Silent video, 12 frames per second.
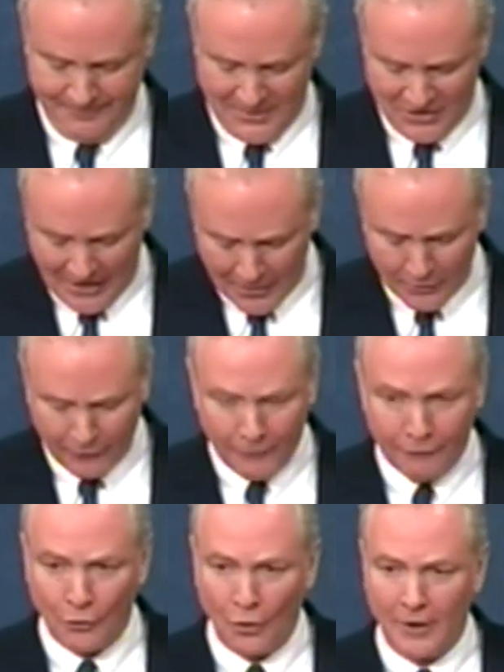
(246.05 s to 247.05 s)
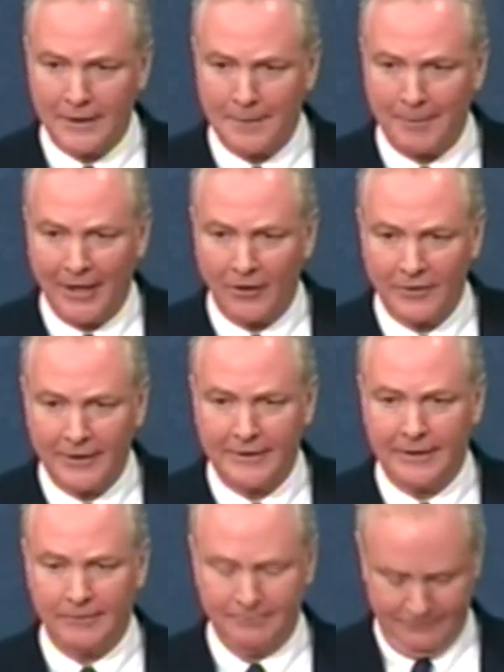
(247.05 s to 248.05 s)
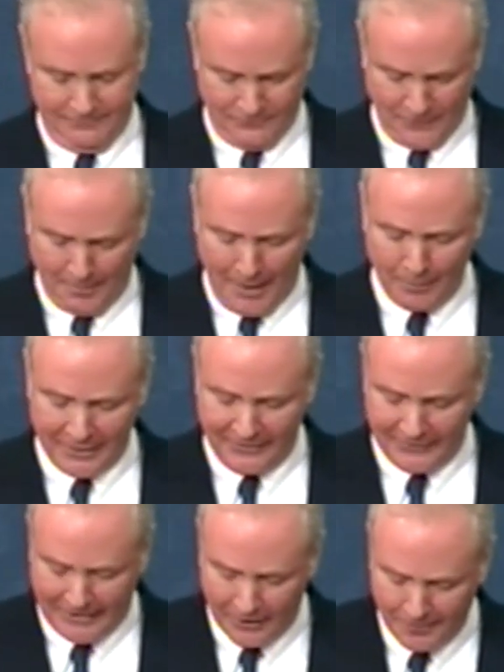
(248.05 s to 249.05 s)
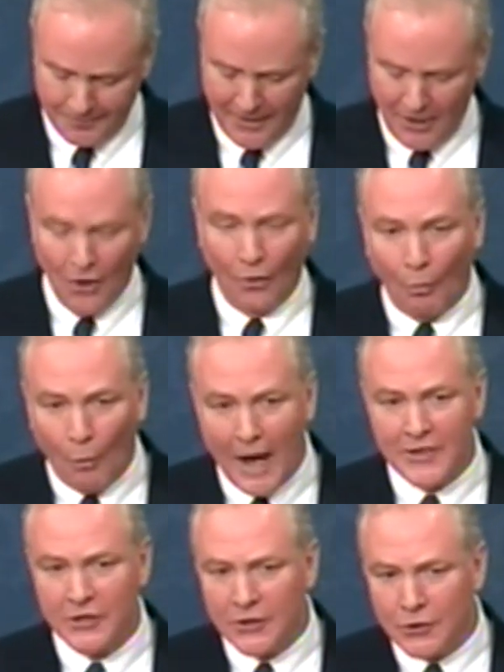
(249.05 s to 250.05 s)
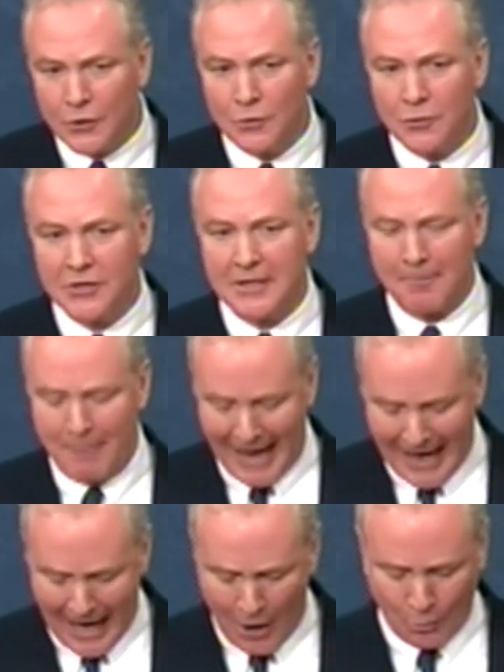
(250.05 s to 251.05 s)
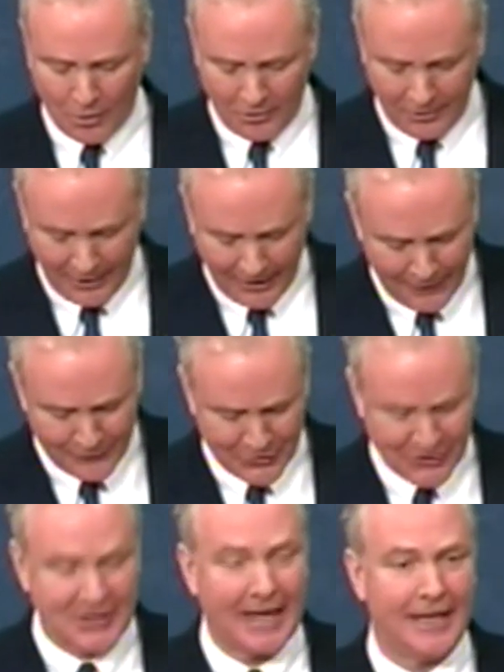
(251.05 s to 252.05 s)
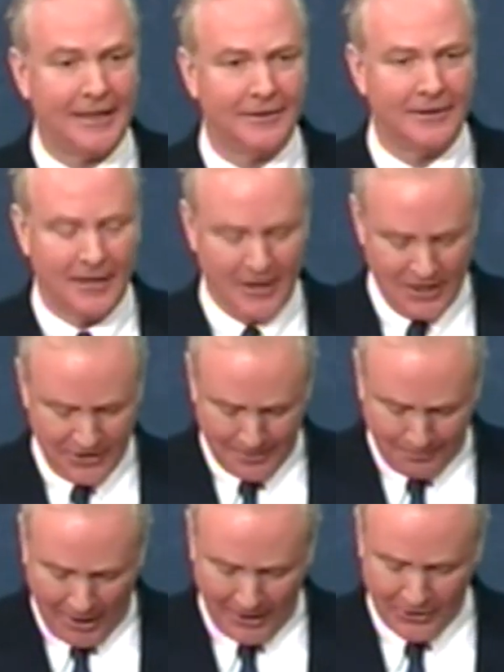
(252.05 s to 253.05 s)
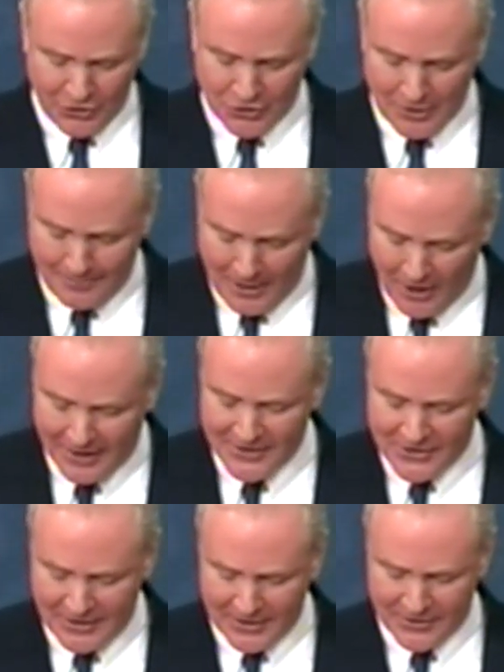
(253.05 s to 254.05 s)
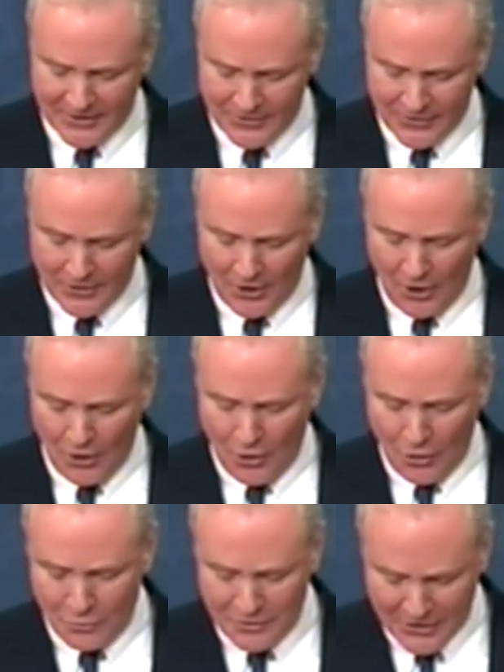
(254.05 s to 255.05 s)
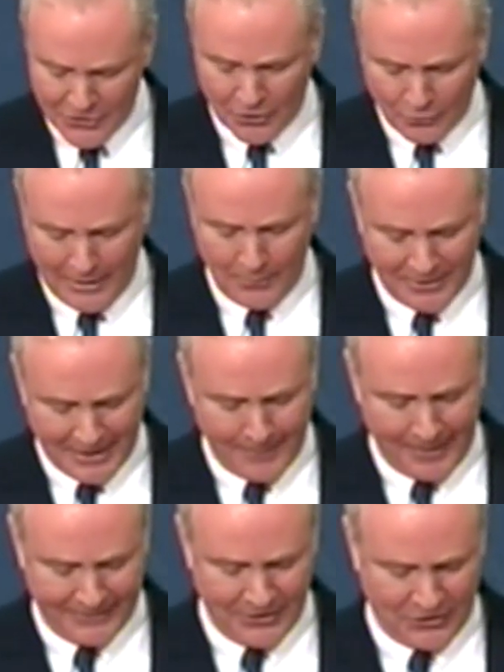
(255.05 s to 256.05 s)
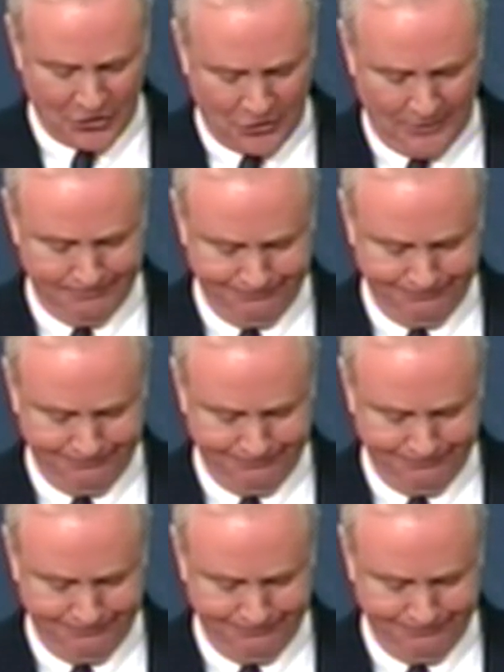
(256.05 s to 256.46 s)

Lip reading: Senator from Florida and apparently the Republican leader want to use the power of the state to punish American citizens who disagree with them on this issue.